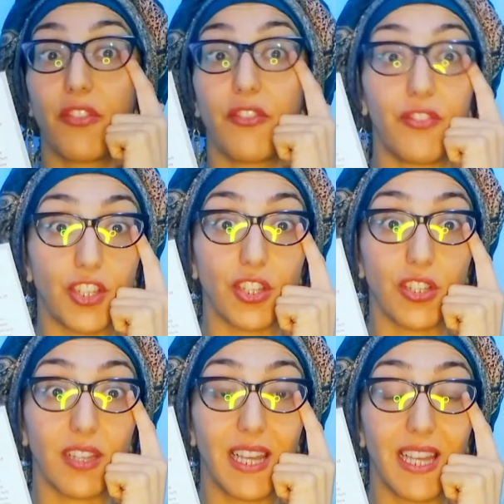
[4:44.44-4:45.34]
vision,
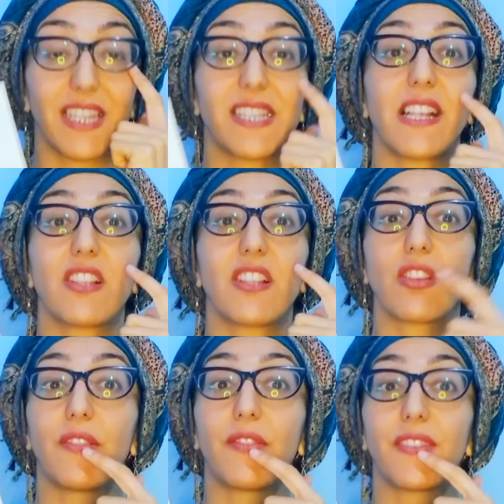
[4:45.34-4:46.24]
the sense
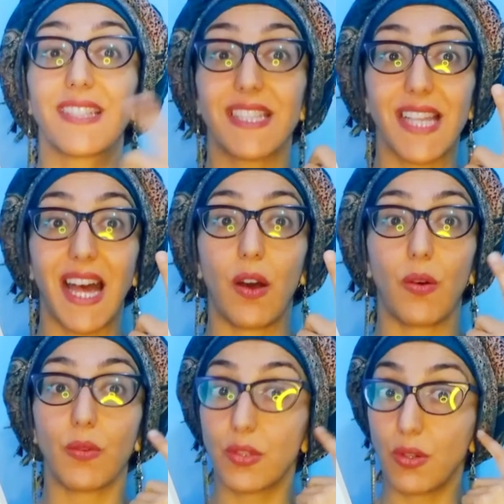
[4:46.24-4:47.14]
of
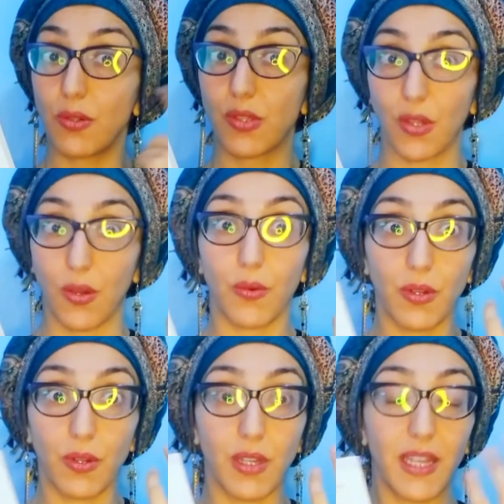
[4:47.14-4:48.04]
sound also.
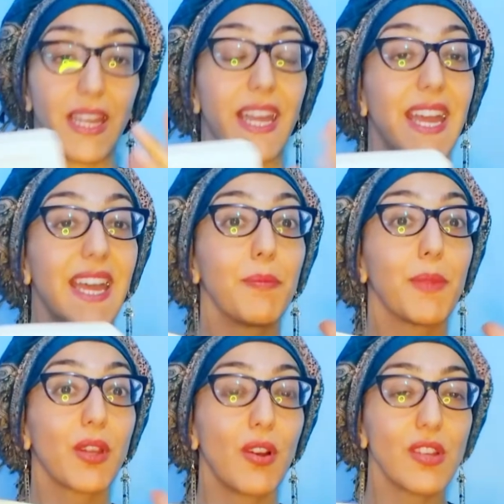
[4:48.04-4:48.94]
And
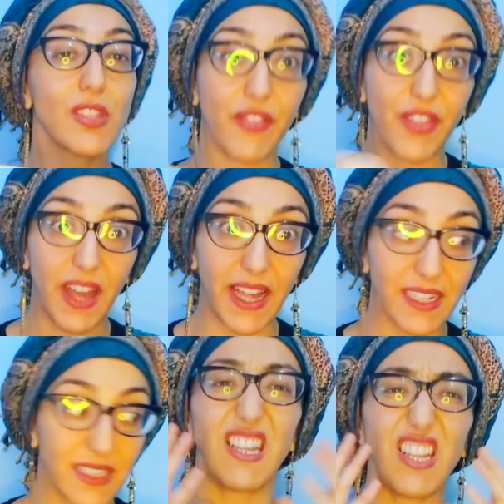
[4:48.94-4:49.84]
because of
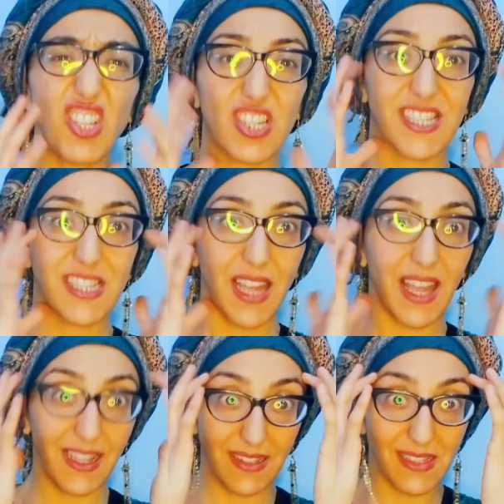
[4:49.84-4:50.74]
that, each
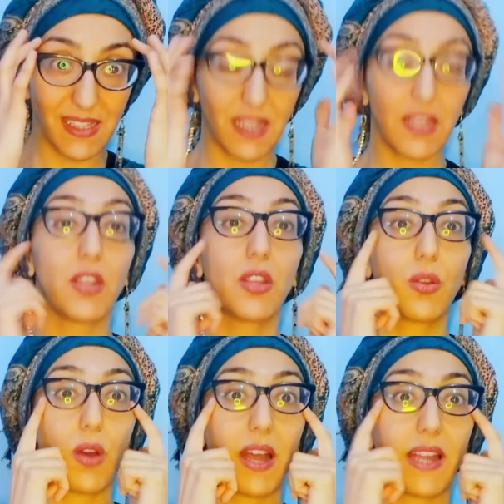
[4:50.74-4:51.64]
sense,
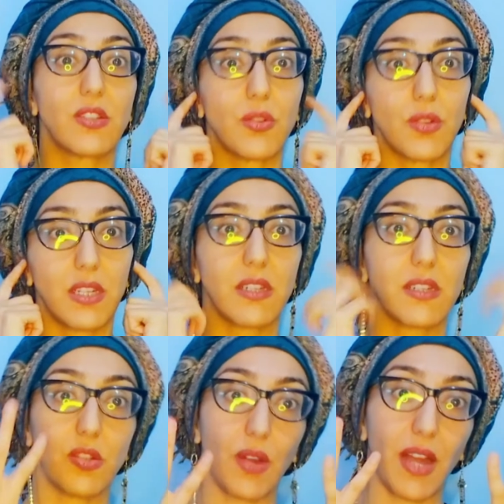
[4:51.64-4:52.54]
your eyes, your
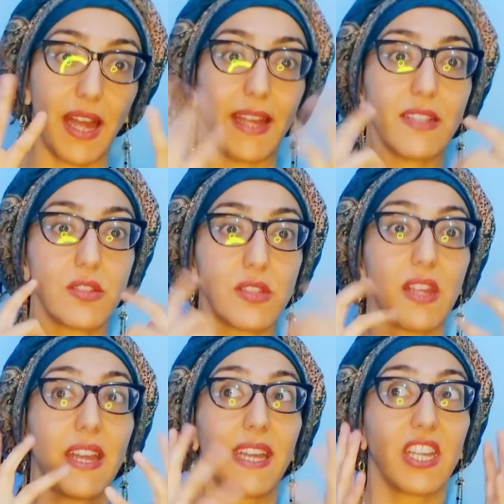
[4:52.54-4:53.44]
ears, your
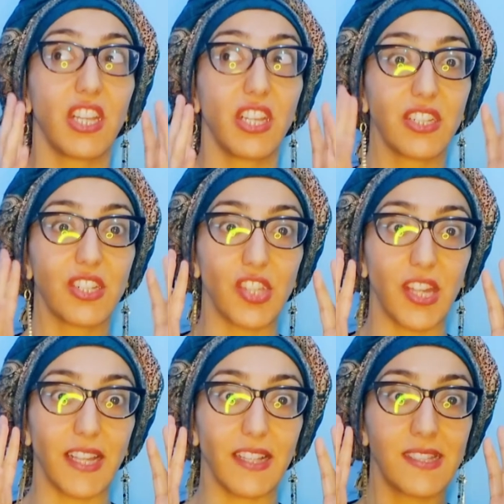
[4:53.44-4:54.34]
hands, each
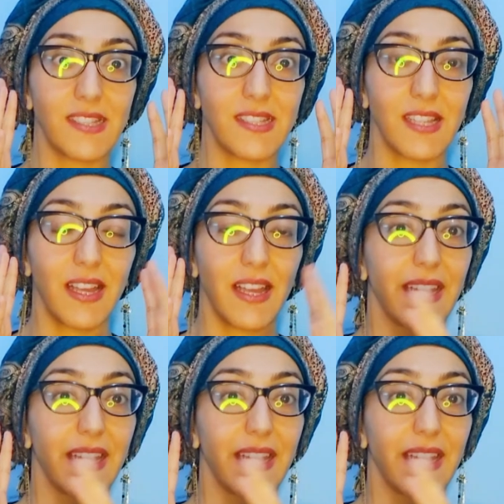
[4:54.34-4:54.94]
sense